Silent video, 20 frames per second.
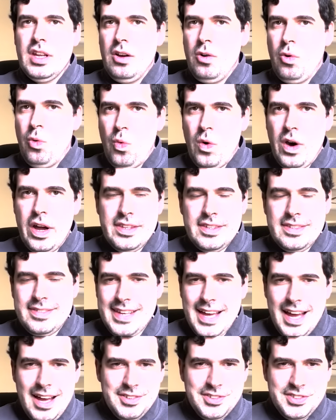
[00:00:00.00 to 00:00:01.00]

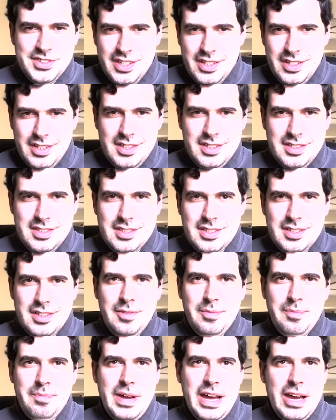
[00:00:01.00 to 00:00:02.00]
1000
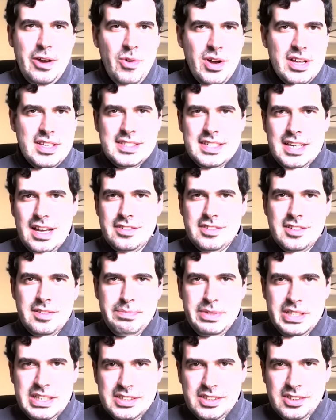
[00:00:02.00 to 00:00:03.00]
by 1000
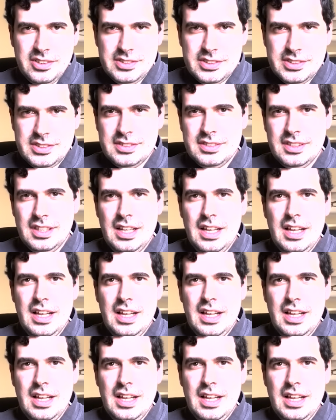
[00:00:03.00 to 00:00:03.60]
pixels,